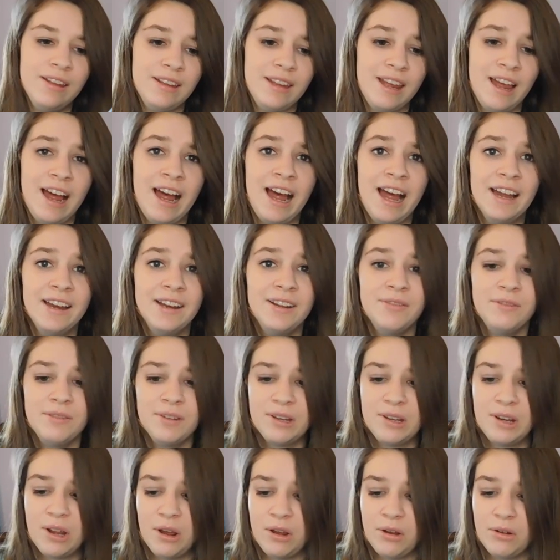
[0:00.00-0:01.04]
yeah, I didn't
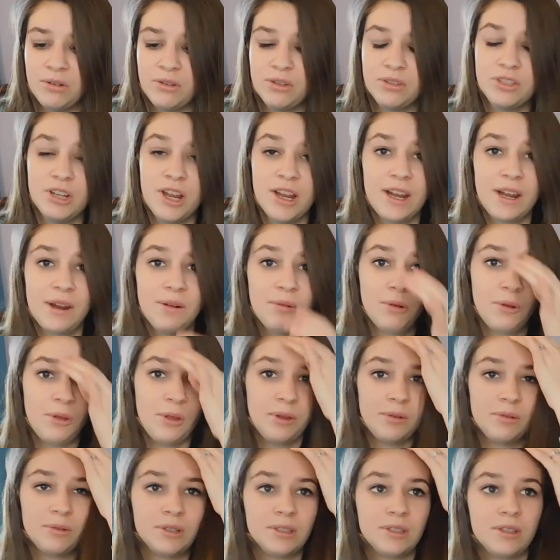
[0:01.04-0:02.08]
even know J.K.
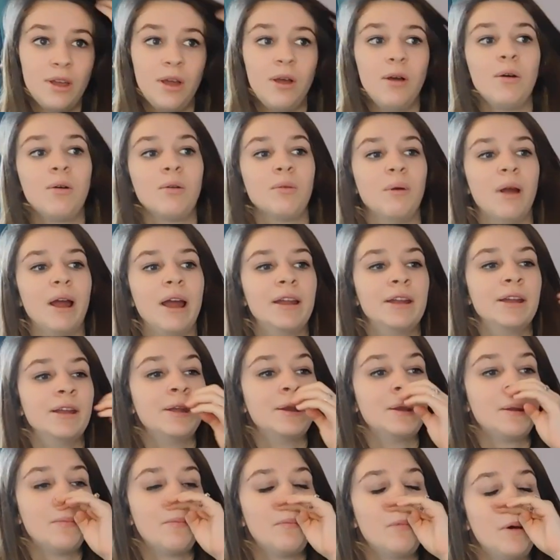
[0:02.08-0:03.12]
Rowling was still
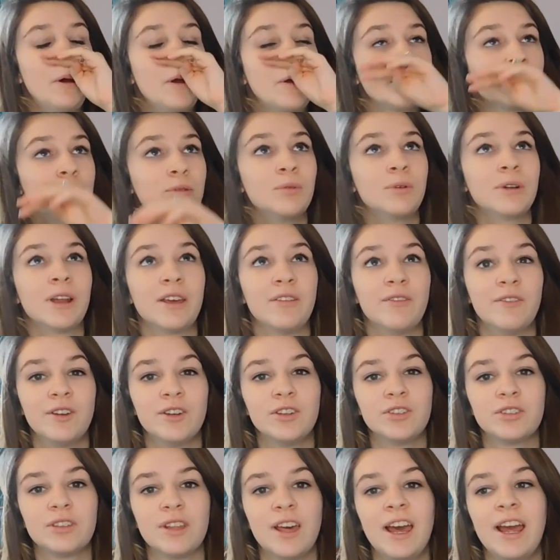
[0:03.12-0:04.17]
writing books when I
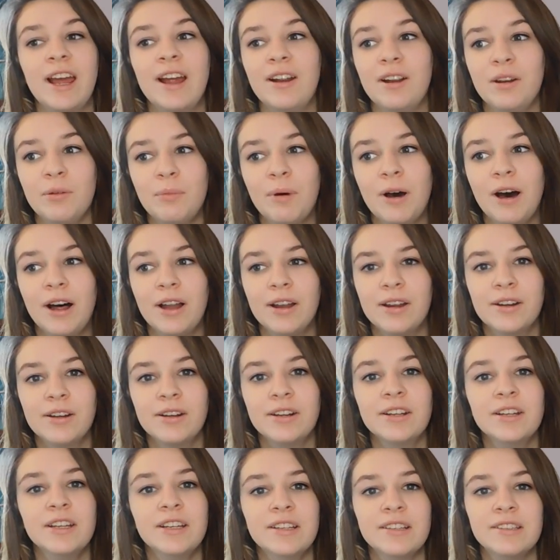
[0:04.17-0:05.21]
finished the Harry
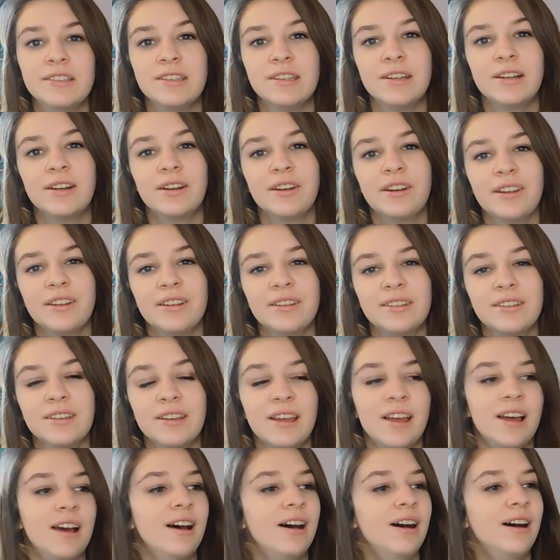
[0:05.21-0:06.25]
Potter series.
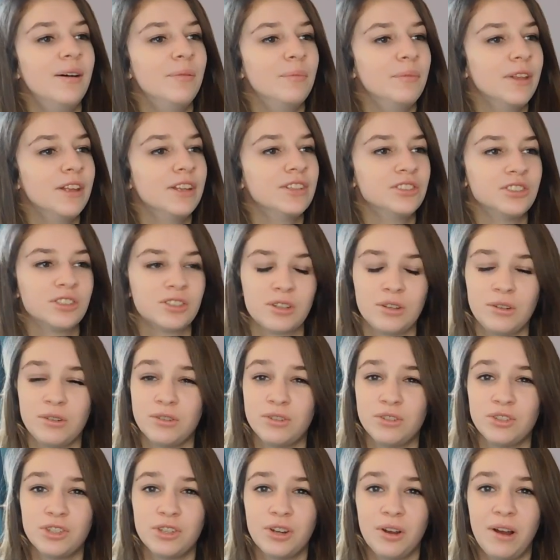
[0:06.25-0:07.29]
That just
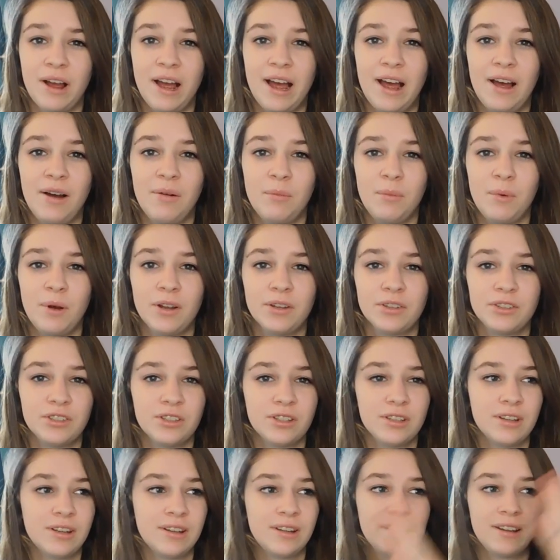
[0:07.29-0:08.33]
goes to show how
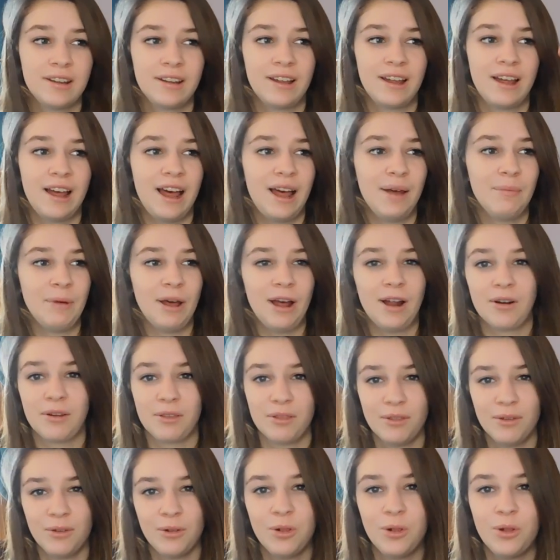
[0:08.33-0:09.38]
much I'm out
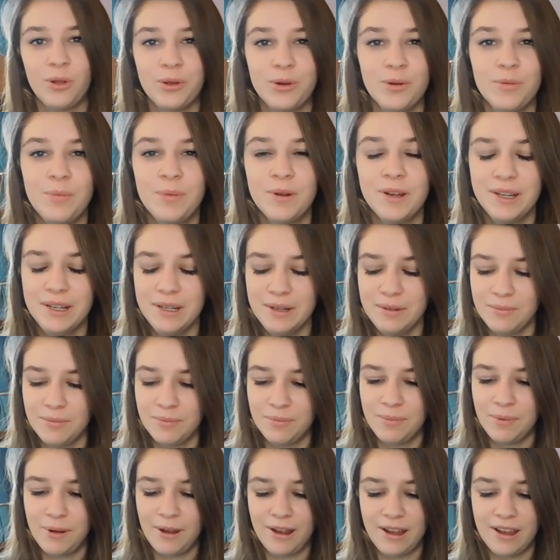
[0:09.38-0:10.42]
of the loop.
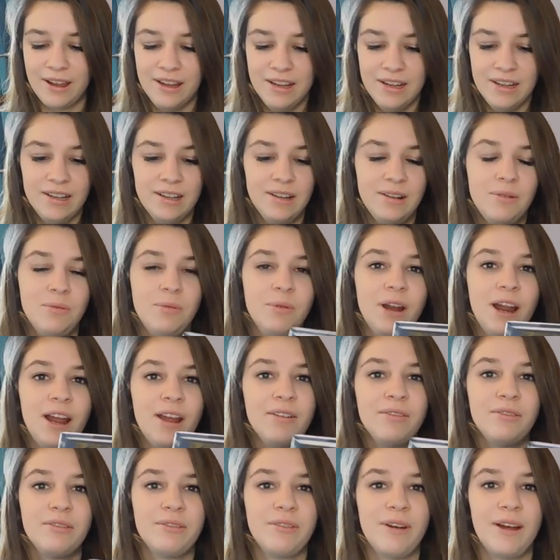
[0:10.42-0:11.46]
But when
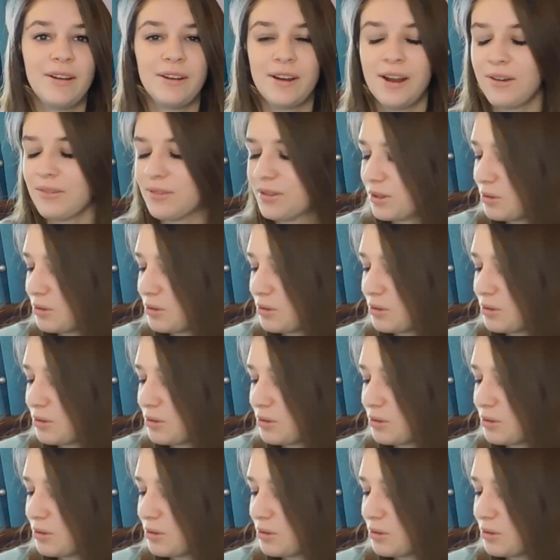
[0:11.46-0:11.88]
I found out